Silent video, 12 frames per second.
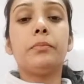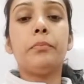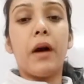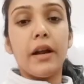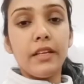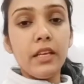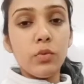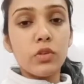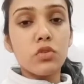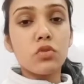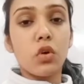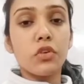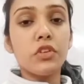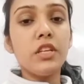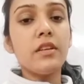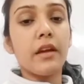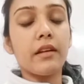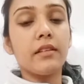party which is
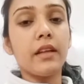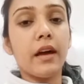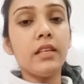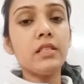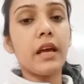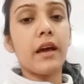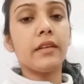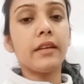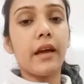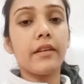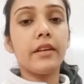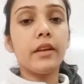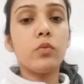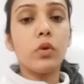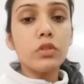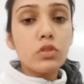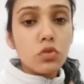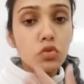already recognized and a candidate
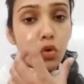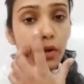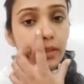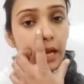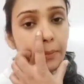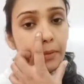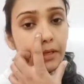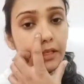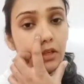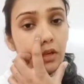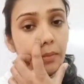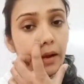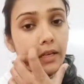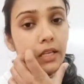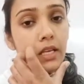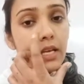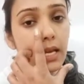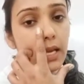wants to join that particular
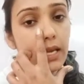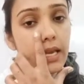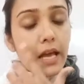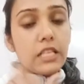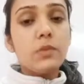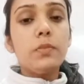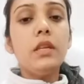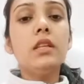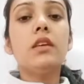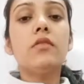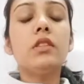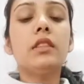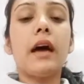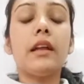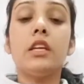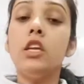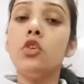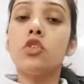party, he has been given
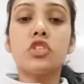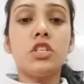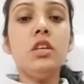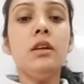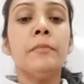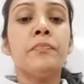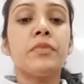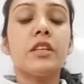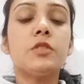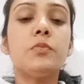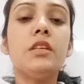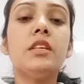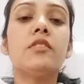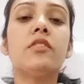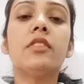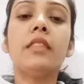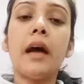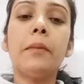that, he or she is being
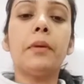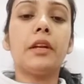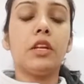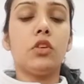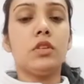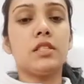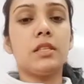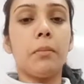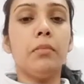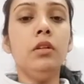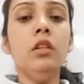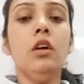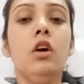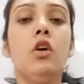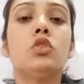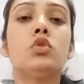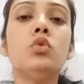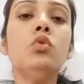given that particular symbol
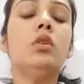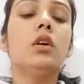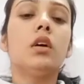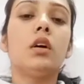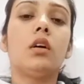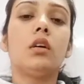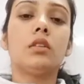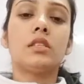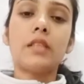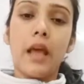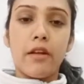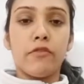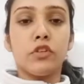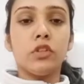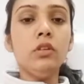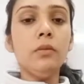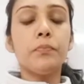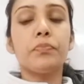to stand for
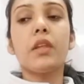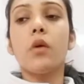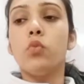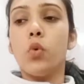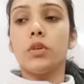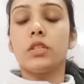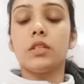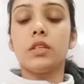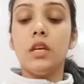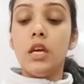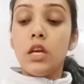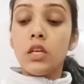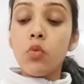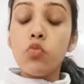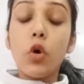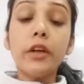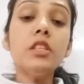the vote. Now, what